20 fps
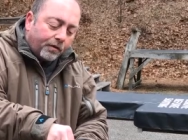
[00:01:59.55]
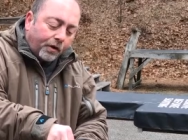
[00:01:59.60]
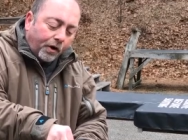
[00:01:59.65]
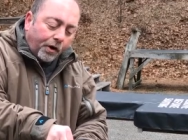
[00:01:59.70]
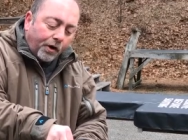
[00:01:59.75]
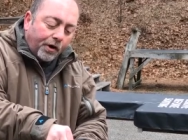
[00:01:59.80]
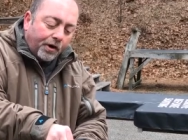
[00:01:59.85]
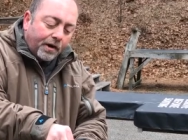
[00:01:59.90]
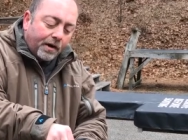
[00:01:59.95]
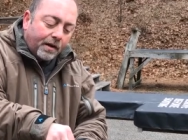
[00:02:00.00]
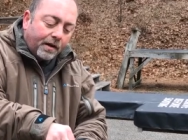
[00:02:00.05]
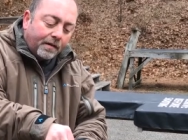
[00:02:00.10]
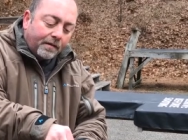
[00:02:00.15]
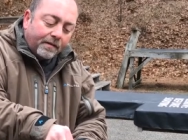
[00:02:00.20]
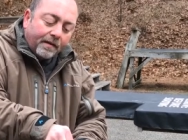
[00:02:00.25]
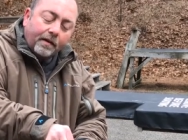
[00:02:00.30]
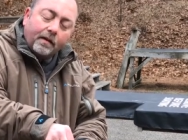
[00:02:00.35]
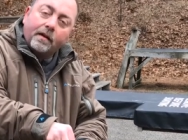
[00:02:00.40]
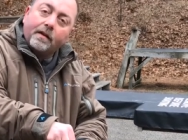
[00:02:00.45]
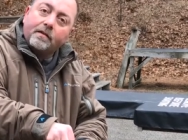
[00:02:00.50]
can turn it
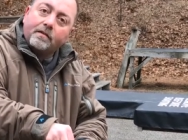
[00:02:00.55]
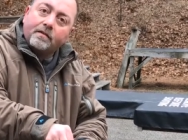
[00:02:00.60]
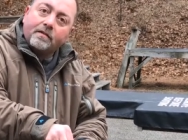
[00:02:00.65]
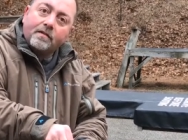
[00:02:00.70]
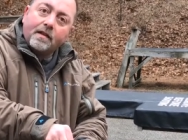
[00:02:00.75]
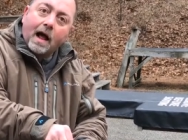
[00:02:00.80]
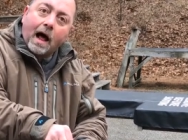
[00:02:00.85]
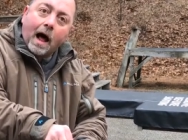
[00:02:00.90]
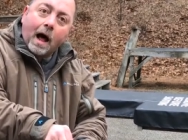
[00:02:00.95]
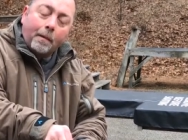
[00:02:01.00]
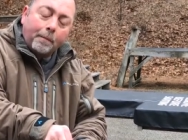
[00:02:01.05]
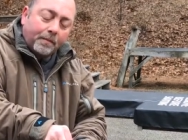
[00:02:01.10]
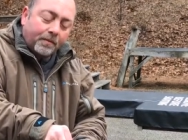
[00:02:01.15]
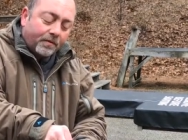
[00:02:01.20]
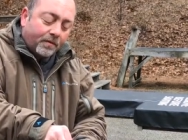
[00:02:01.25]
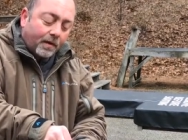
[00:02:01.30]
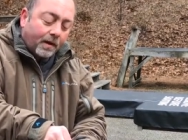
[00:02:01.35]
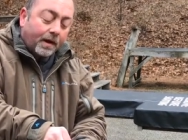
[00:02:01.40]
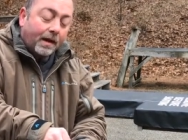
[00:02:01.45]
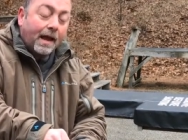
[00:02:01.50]
until it
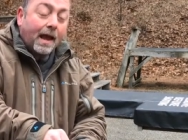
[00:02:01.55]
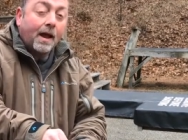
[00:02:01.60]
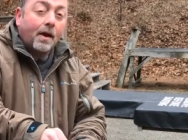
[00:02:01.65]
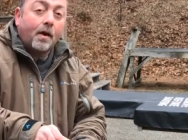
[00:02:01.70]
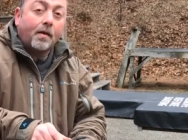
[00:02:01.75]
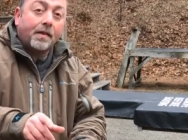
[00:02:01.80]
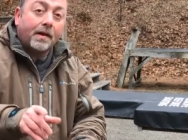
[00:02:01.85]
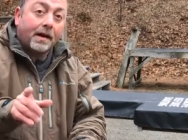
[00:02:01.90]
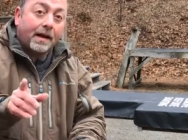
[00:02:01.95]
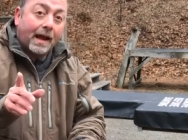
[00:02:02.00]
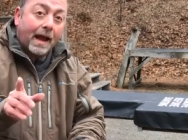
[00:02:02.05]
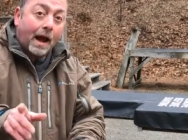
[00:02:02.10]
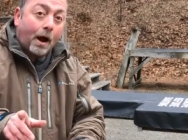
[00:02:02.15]
stops, again on the